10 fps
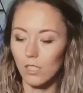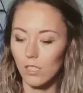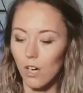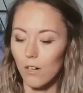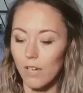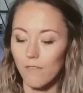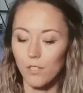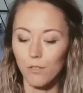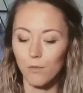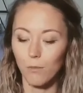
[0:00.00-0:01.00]
so if
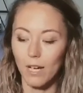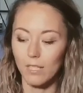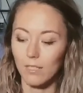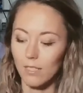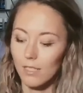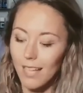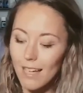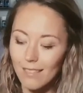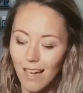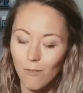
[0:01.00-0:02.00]
you wanted a little
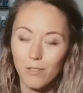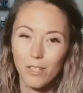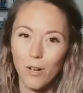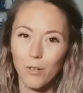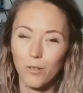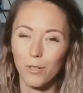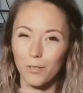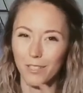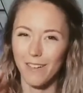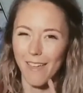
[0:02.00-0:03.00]
less, I would go
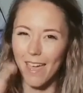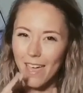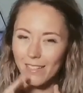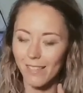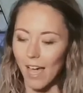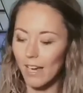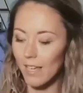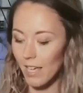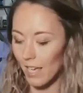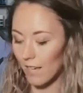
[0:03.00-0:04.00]
closer to the 8 side,
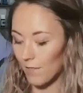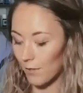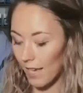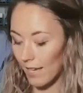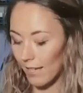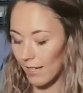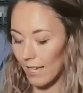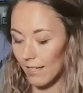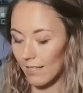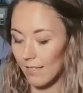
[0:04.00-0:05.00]
and if you like
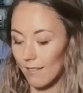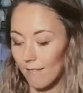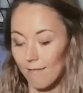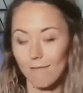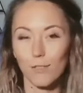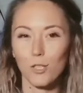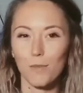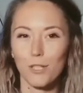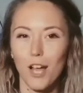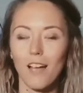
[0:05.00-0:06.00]
it
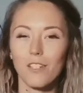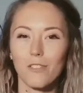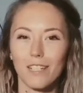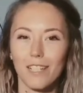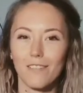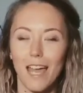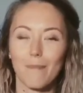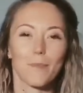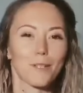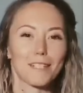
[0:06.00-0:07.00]
super strong, you can even add
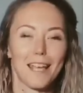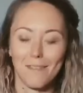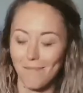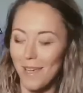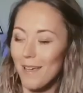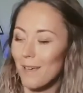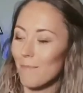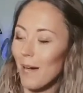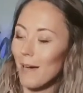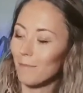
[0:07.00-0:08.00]
more than 10.
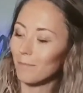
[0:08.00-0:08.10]
But